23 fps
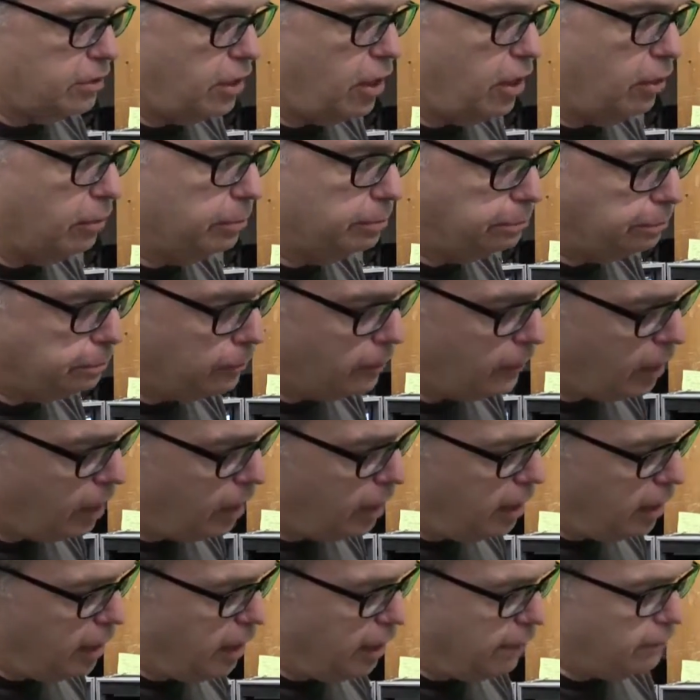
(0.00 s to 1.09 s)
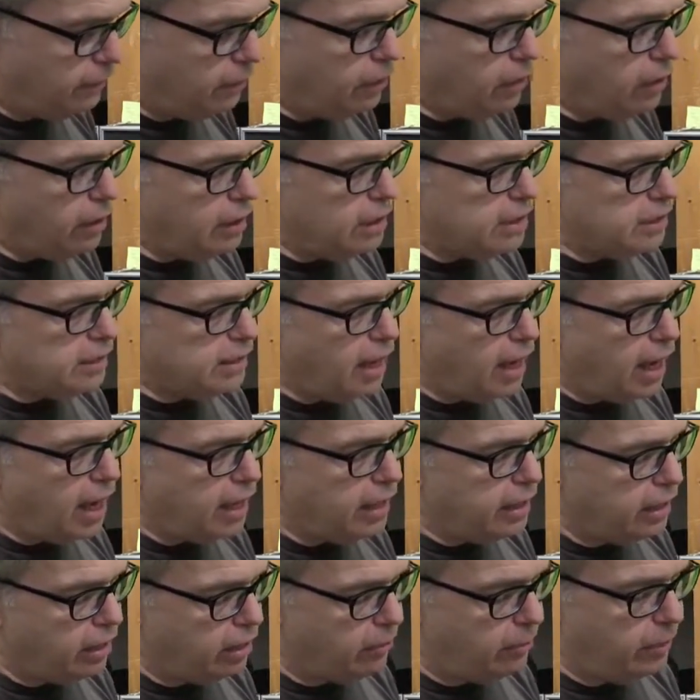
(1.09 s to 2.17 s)
So now if you look on the
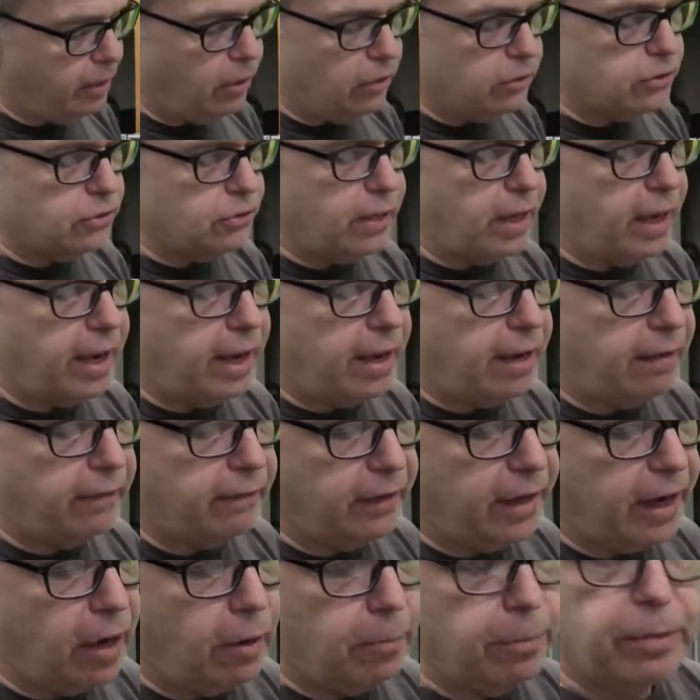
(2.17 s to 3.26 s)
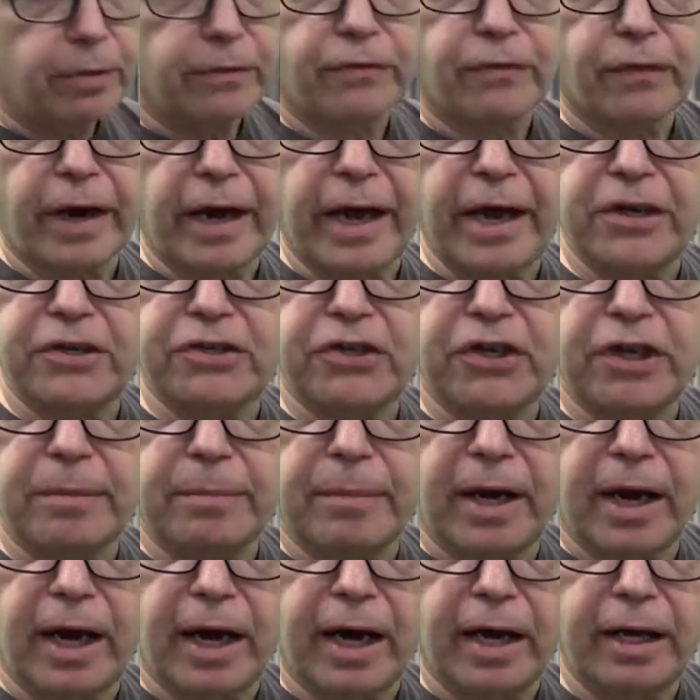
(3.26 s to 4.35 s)
side here, we also have an output for
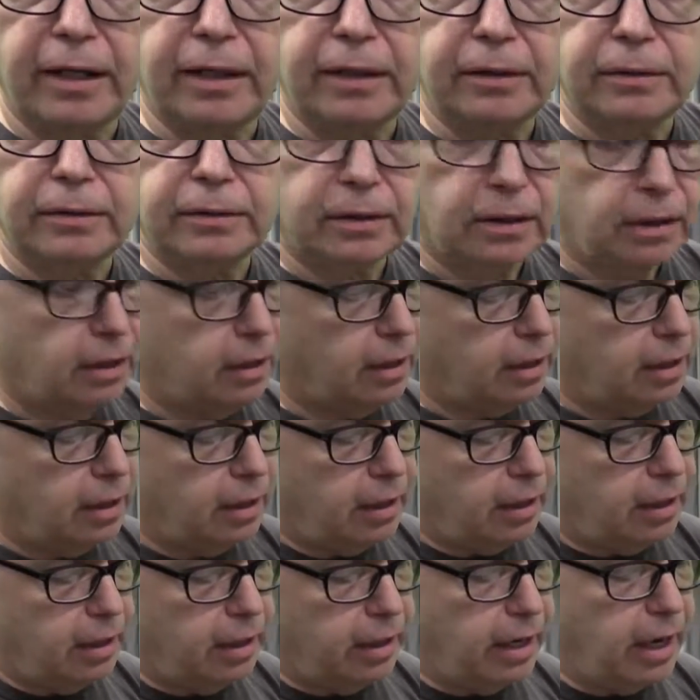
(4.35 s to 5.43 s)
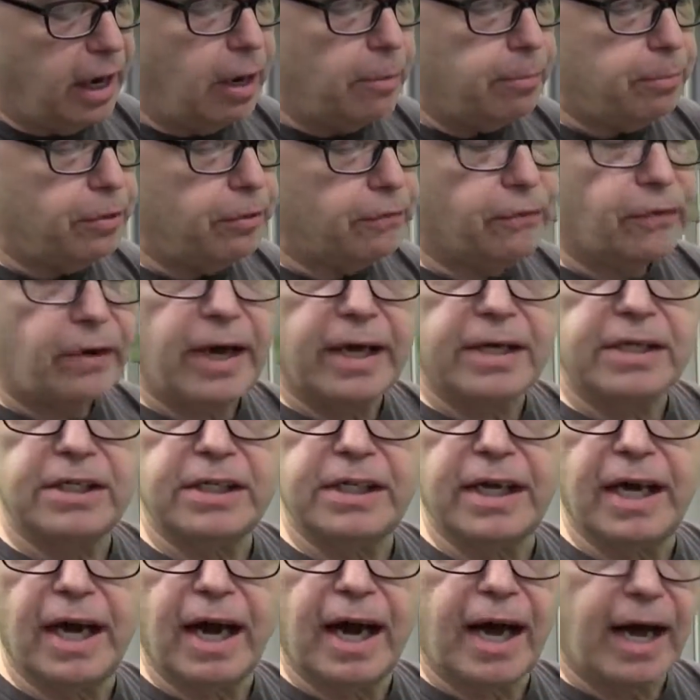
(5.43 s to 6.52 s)
HDMI, an output for
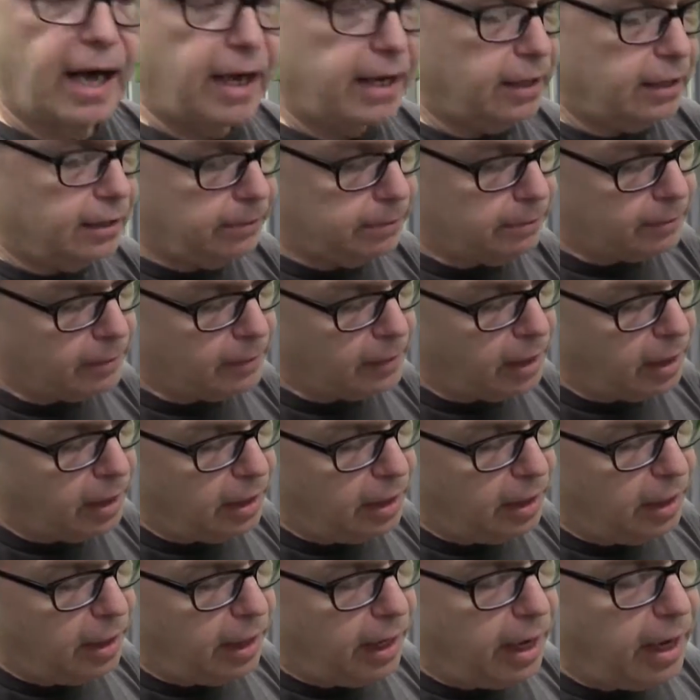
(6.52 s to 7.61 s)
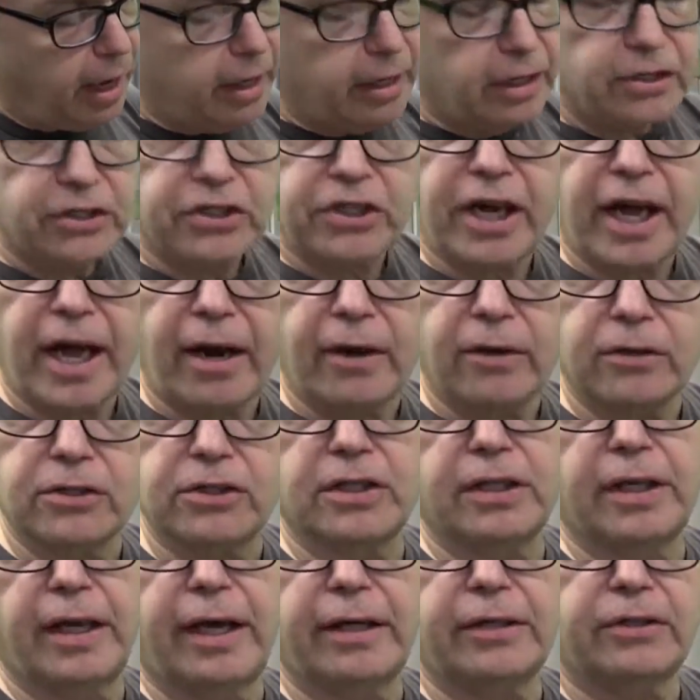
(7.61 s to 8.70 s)
SDI, and a channel
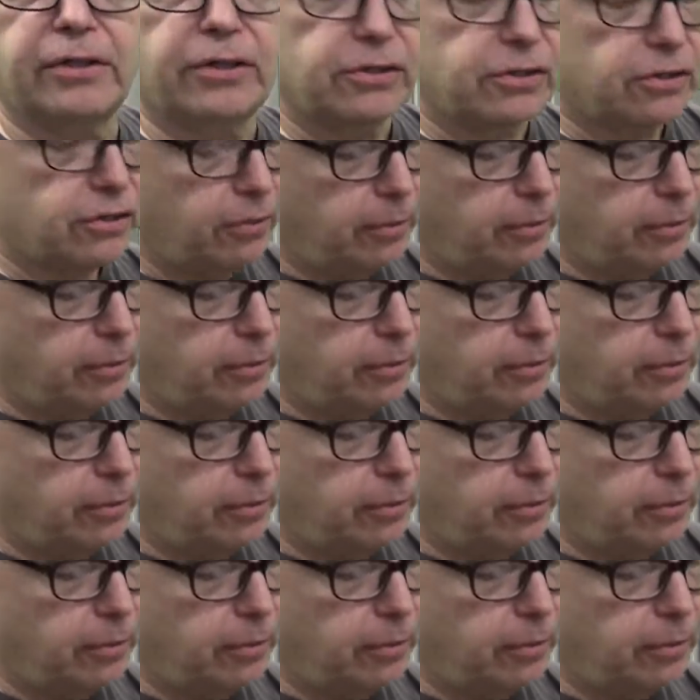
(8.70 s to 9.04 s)
selector.